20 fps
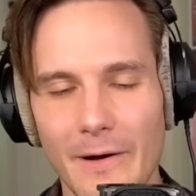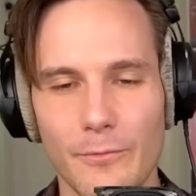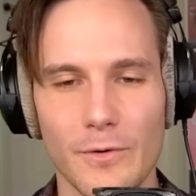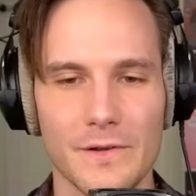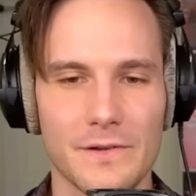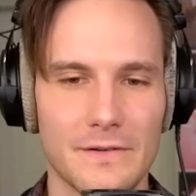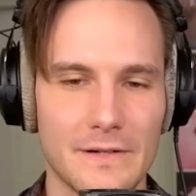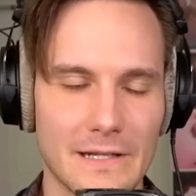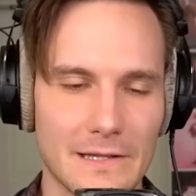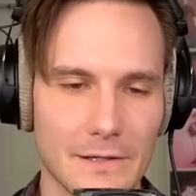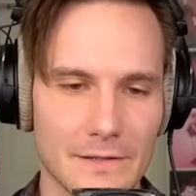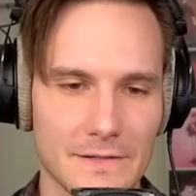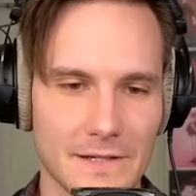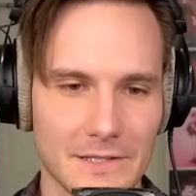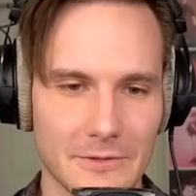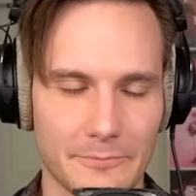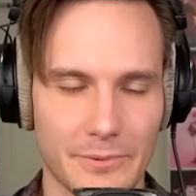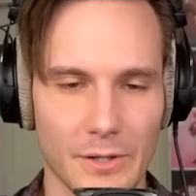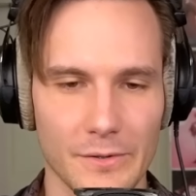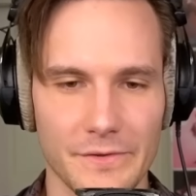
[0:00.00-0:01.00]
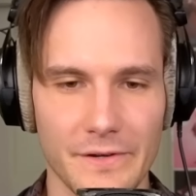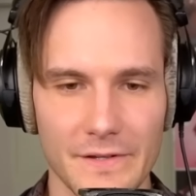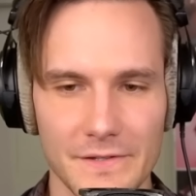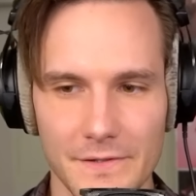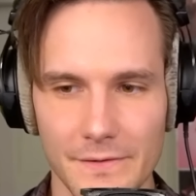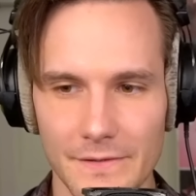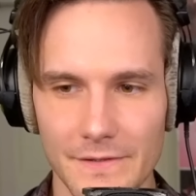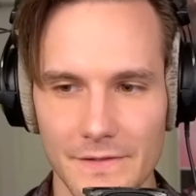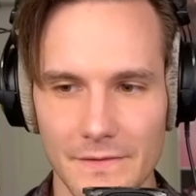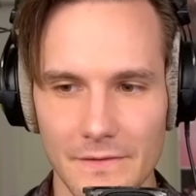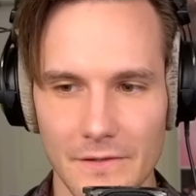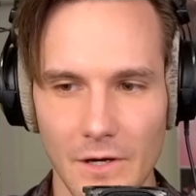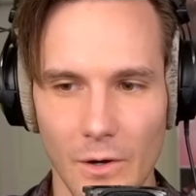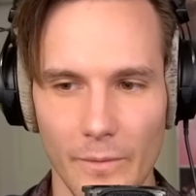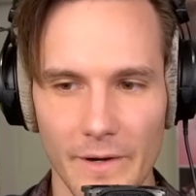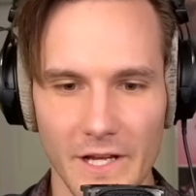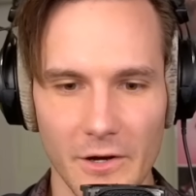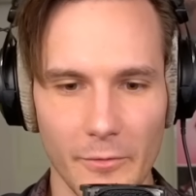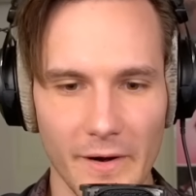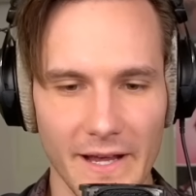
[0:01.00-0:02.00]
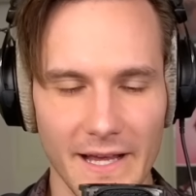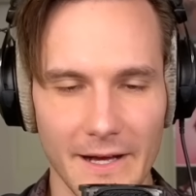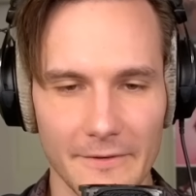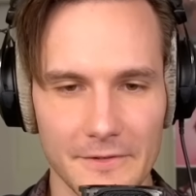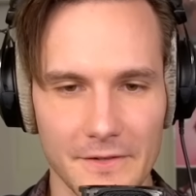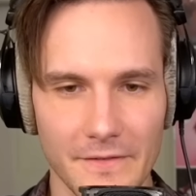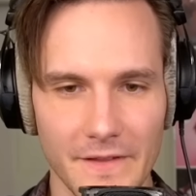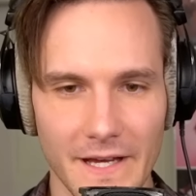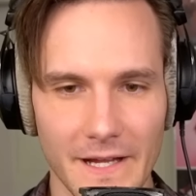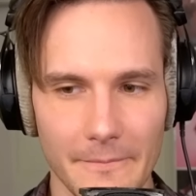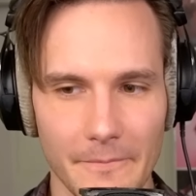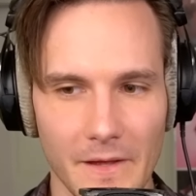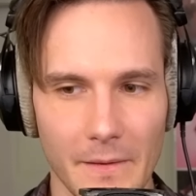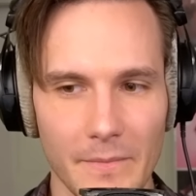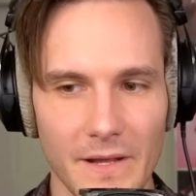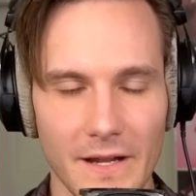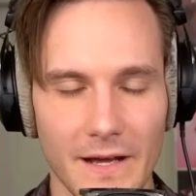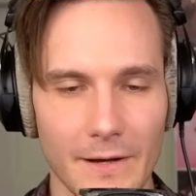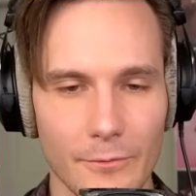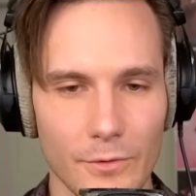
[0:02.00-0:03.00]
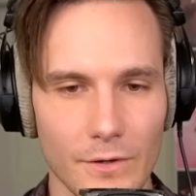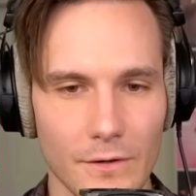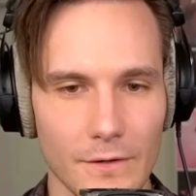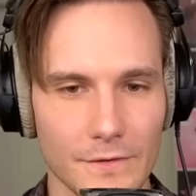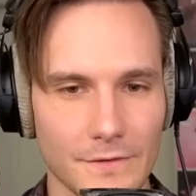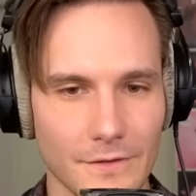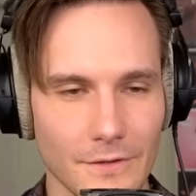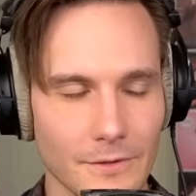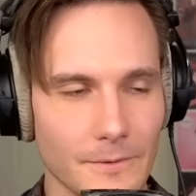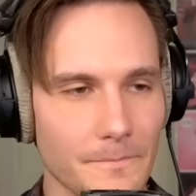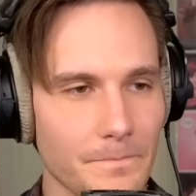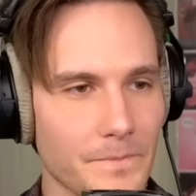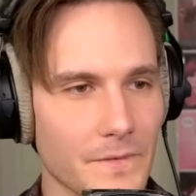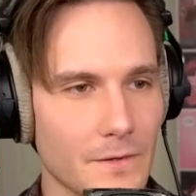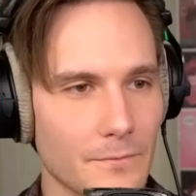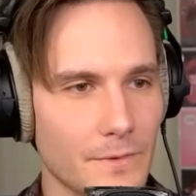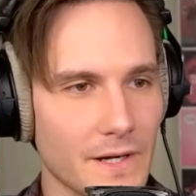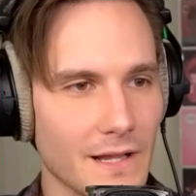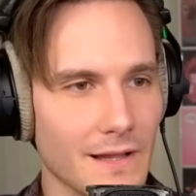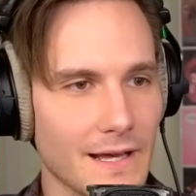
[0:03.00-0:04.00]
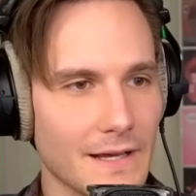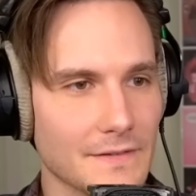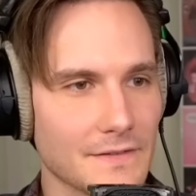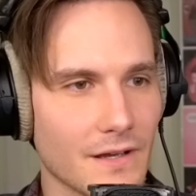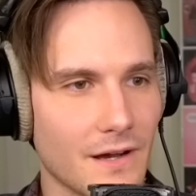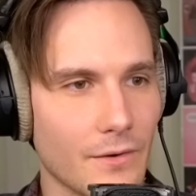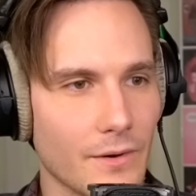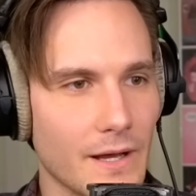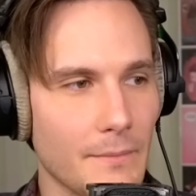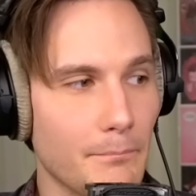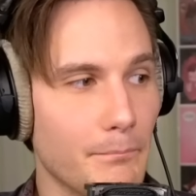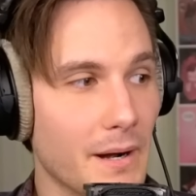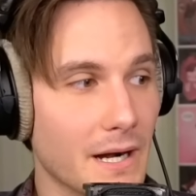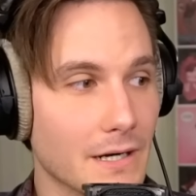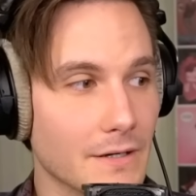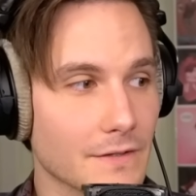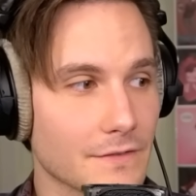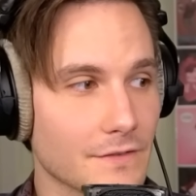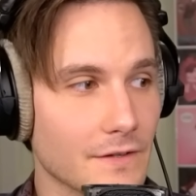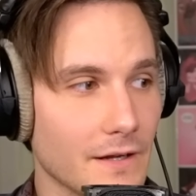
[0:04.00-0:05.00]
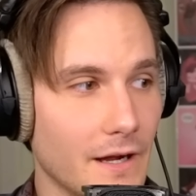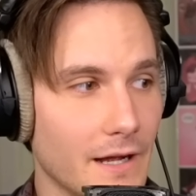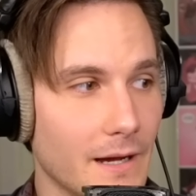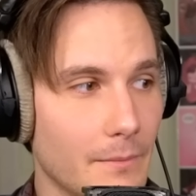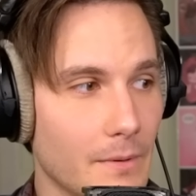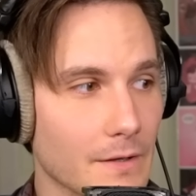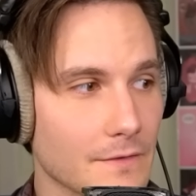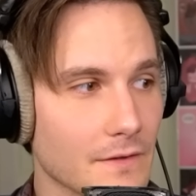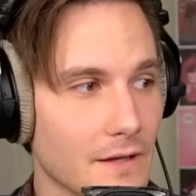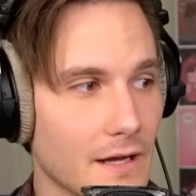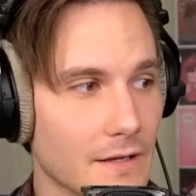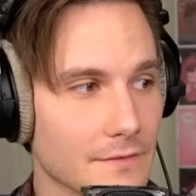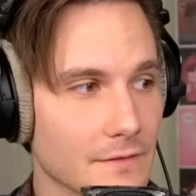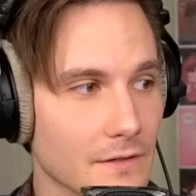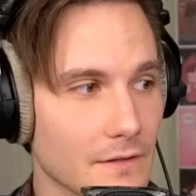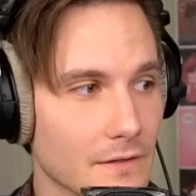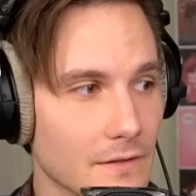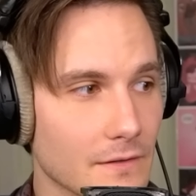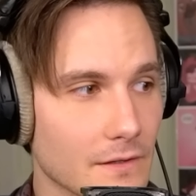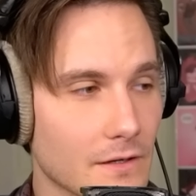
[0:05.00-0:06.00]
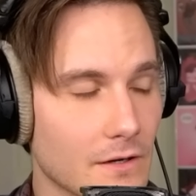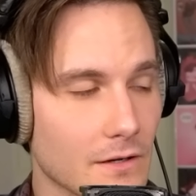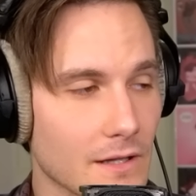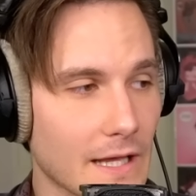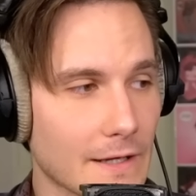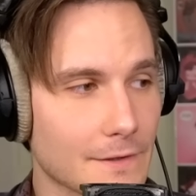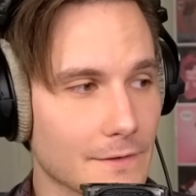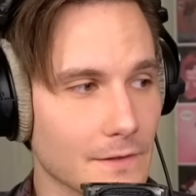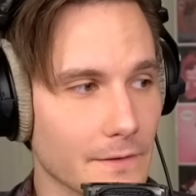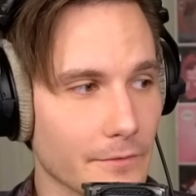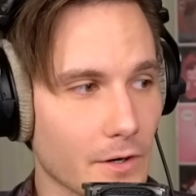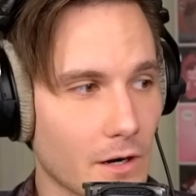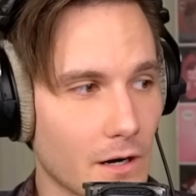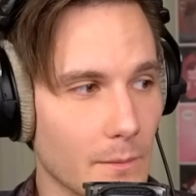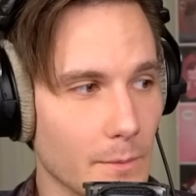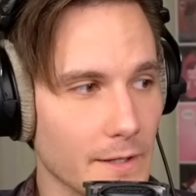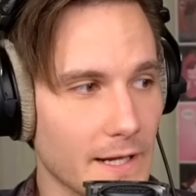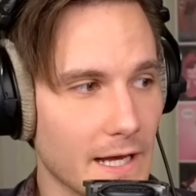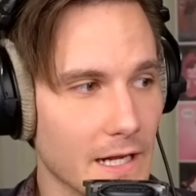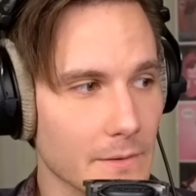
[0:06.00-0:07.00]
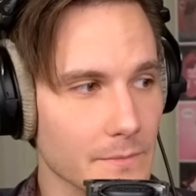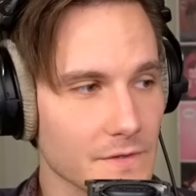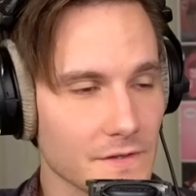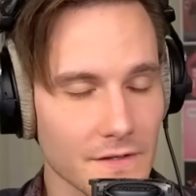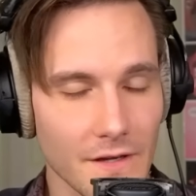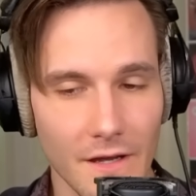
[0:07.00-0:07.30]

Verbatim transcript: I wonder, it looks like the protester is going away after that. I mean, I would also realize how embarrassing I am as, as a collection of carbon atoms.